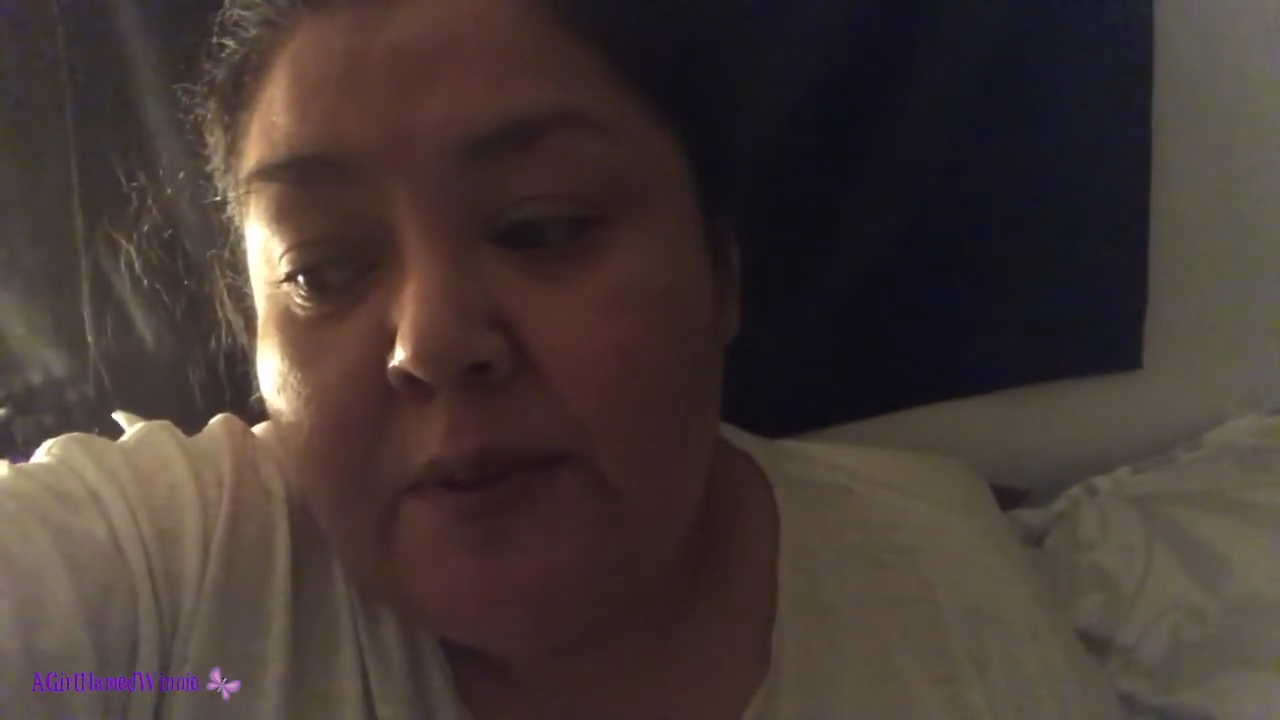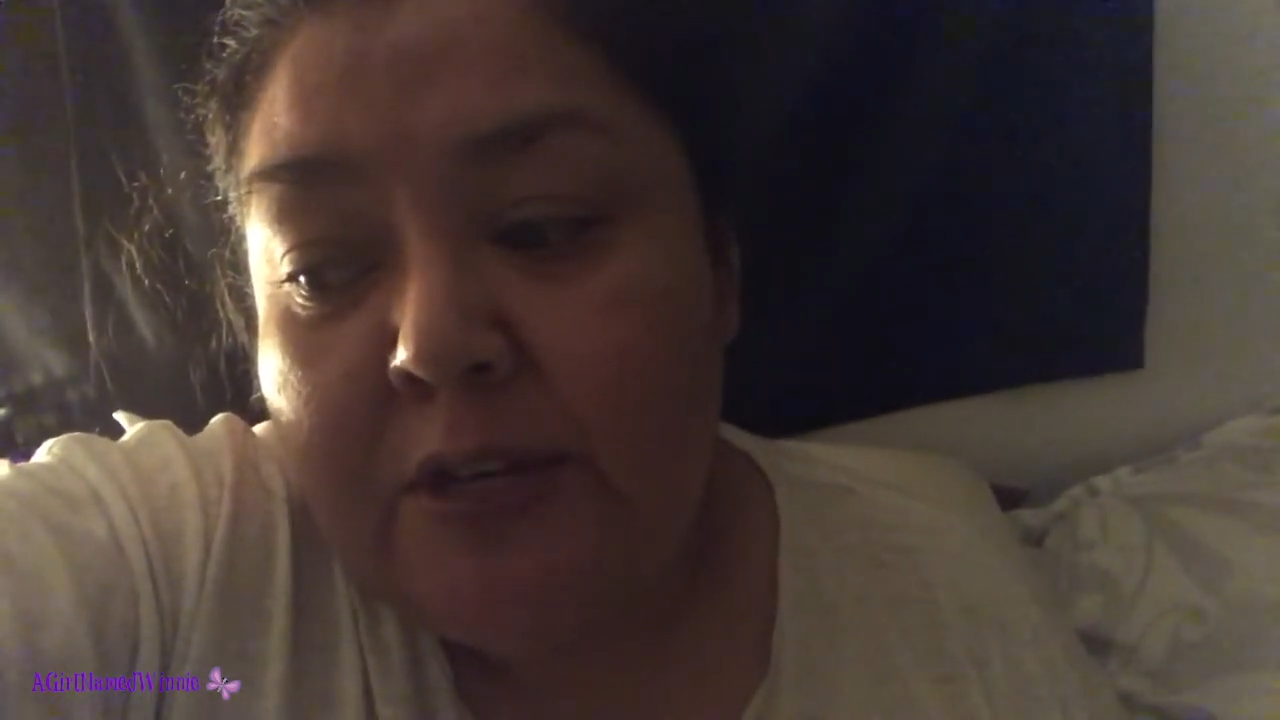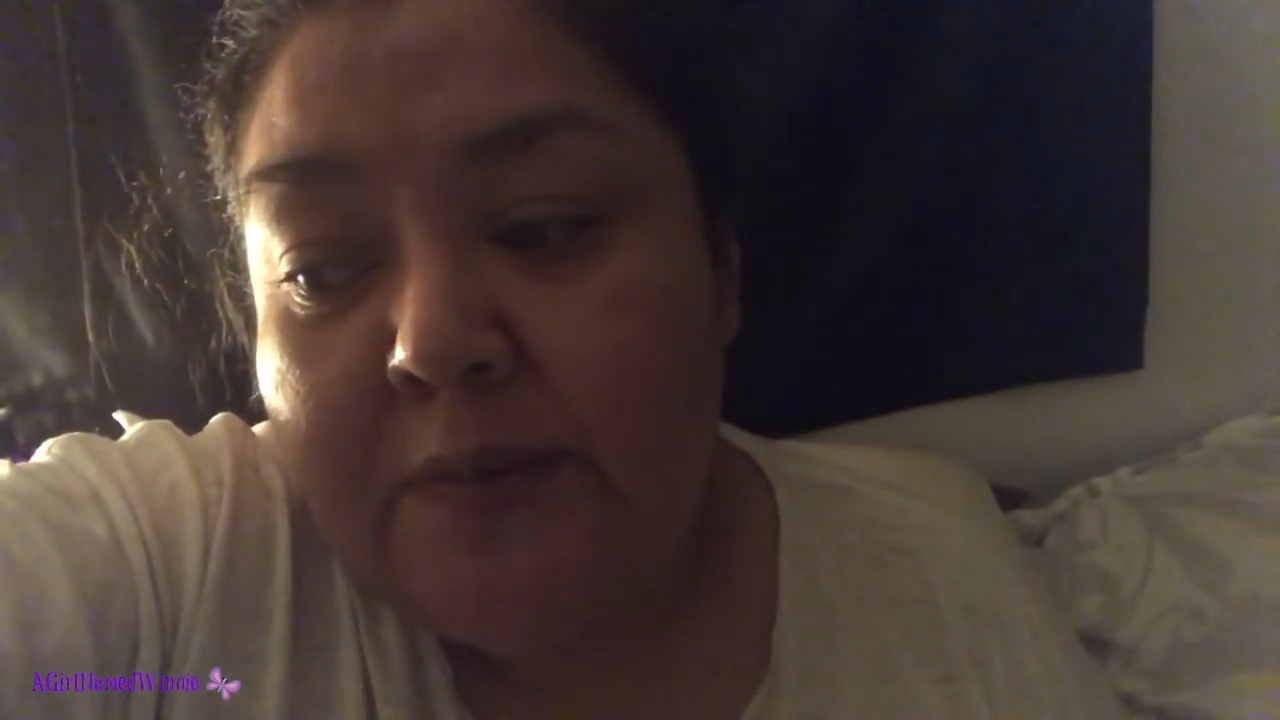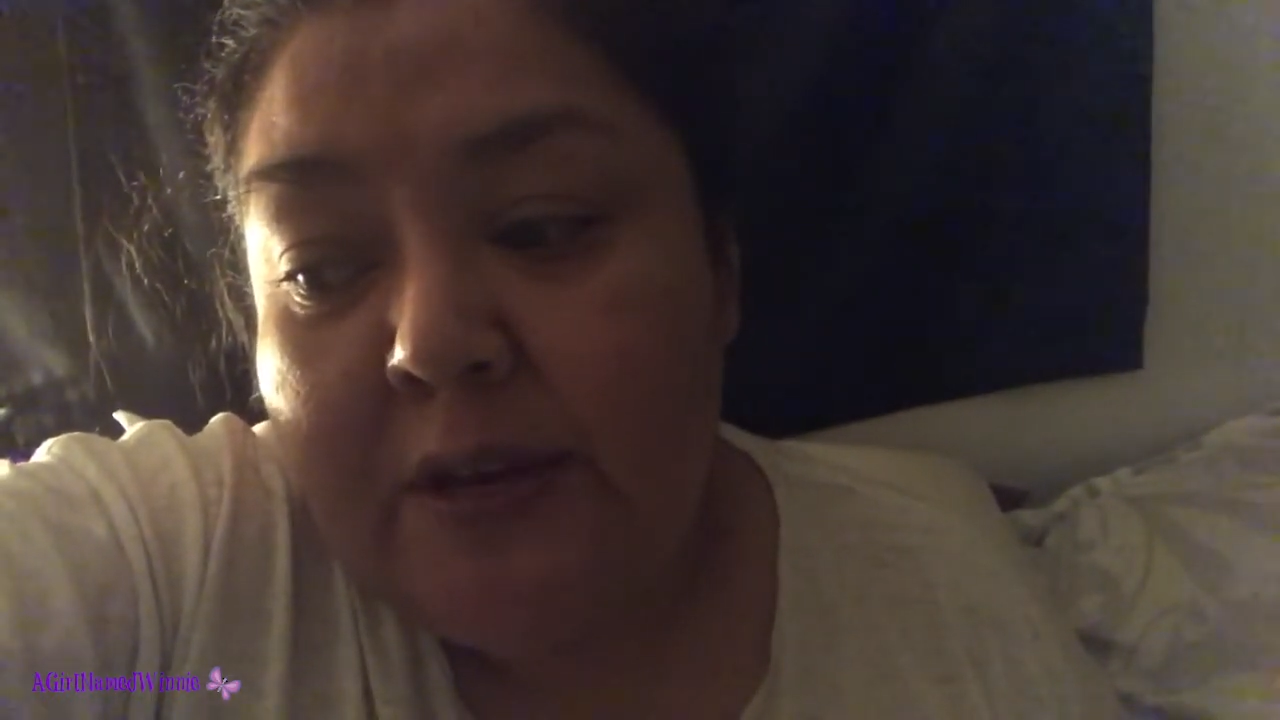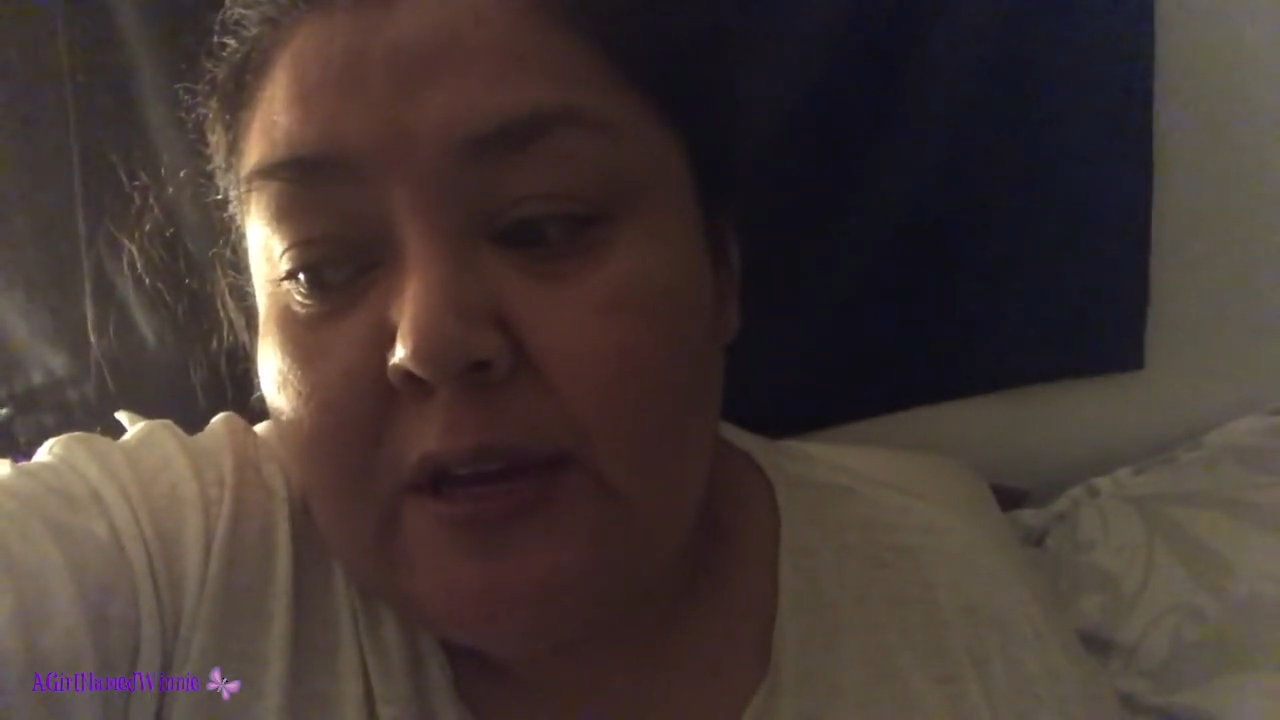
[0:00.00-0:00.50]

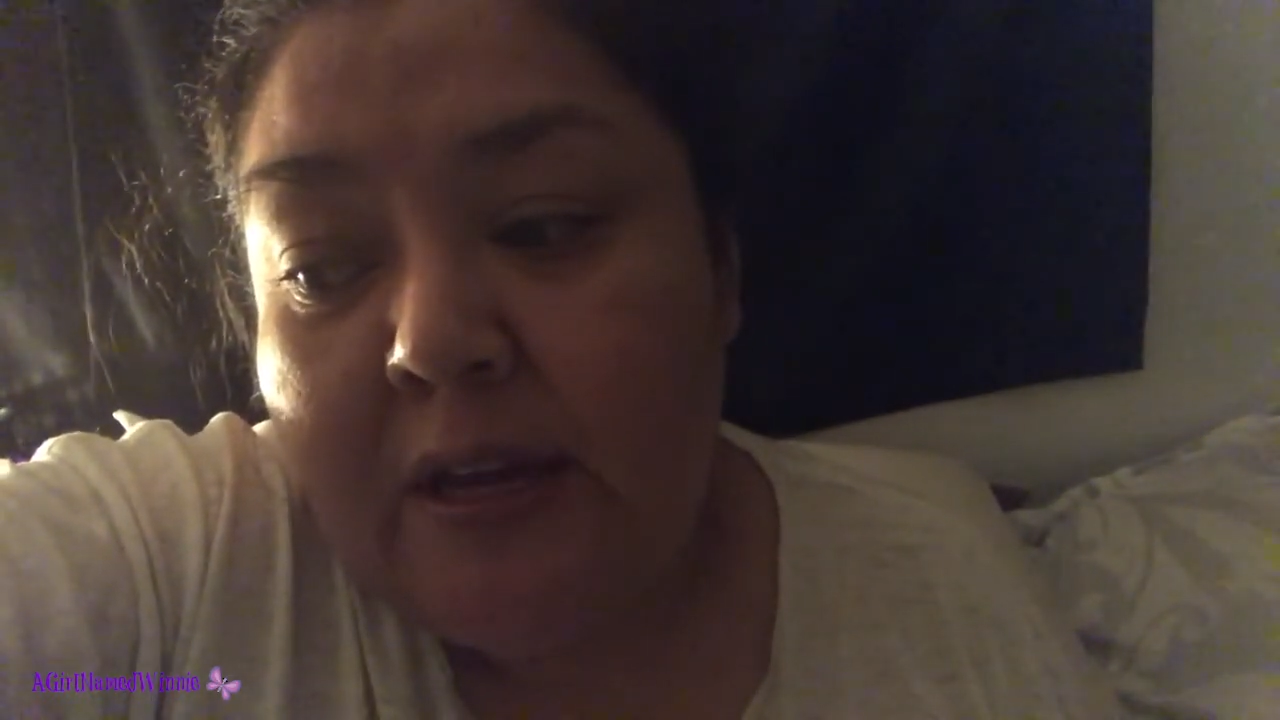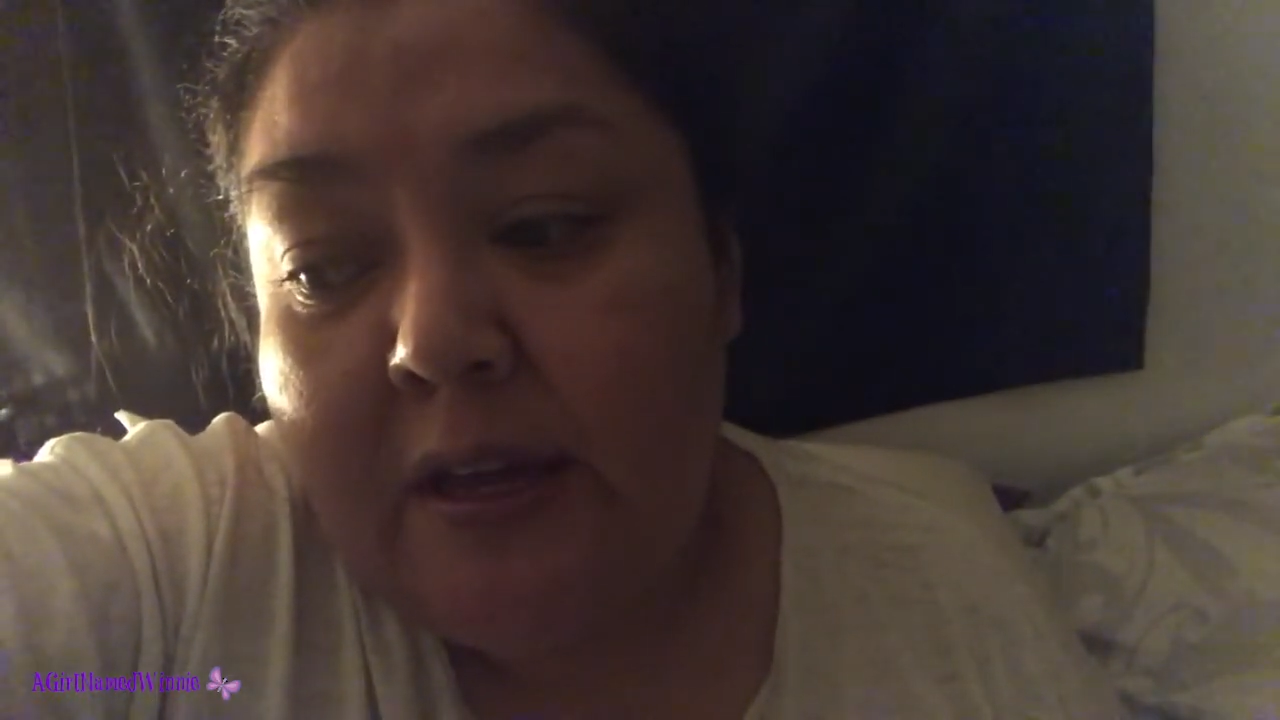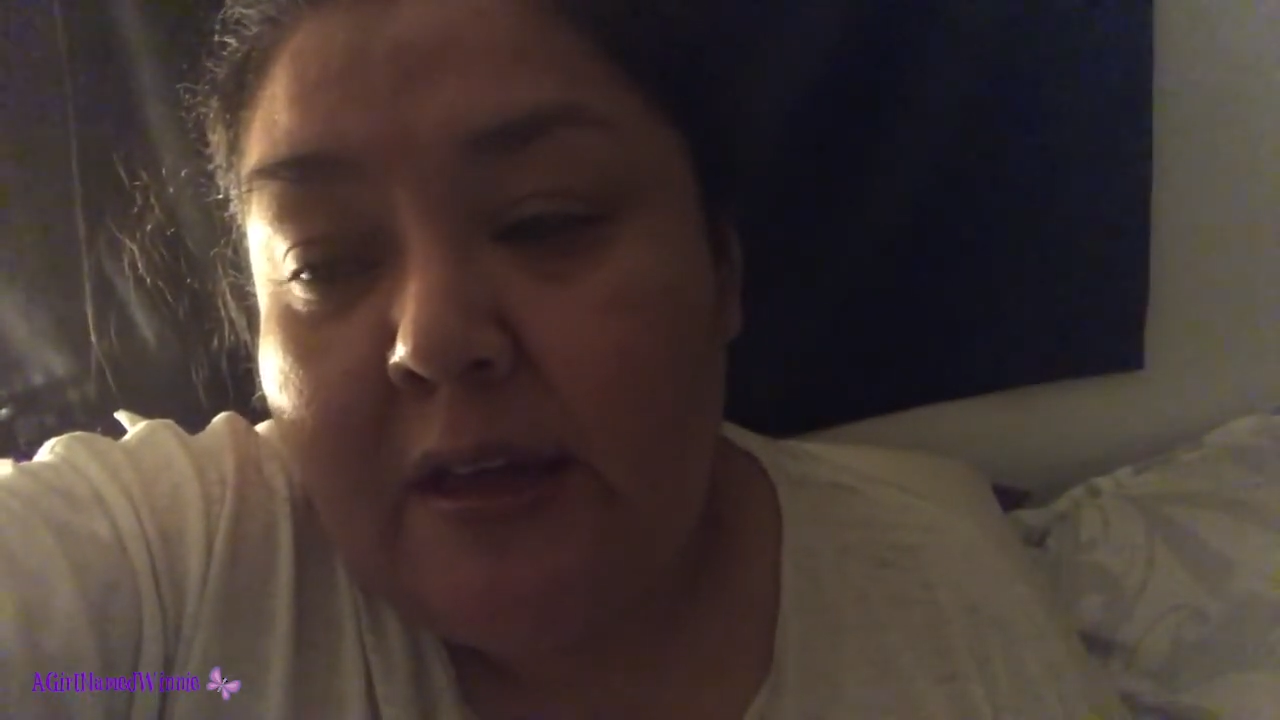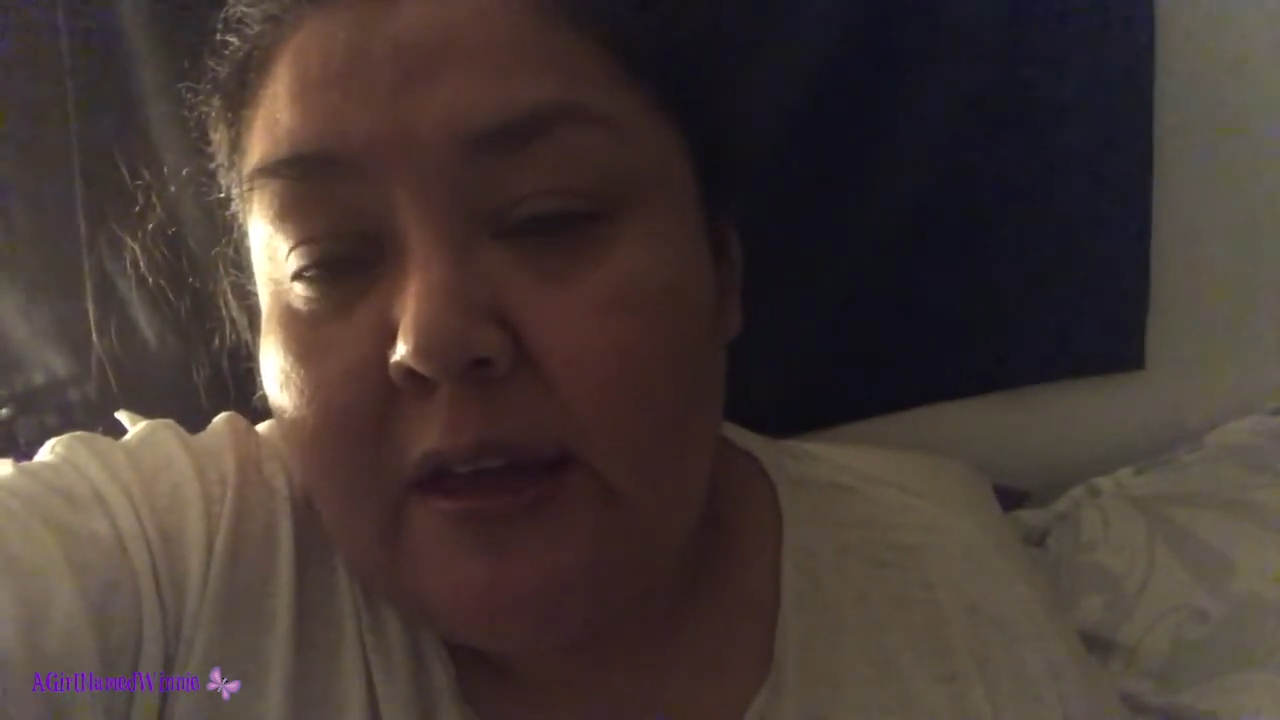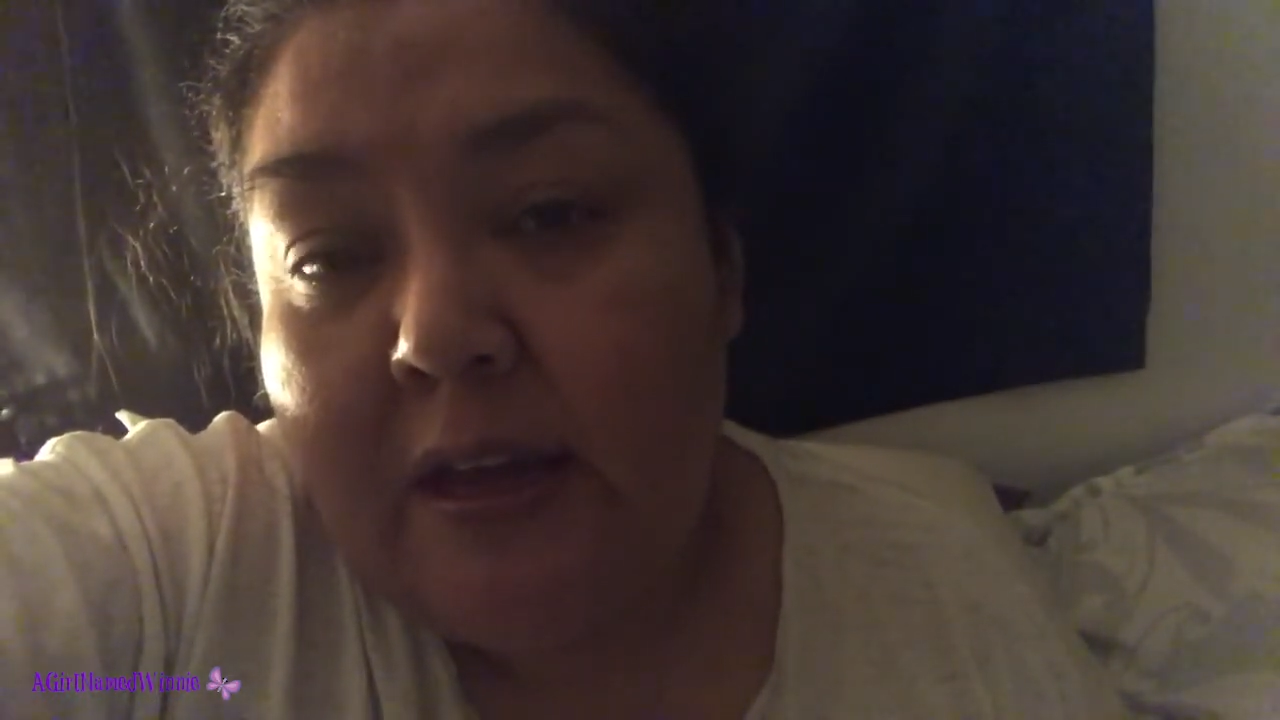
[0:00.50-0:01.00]
brush my teeth,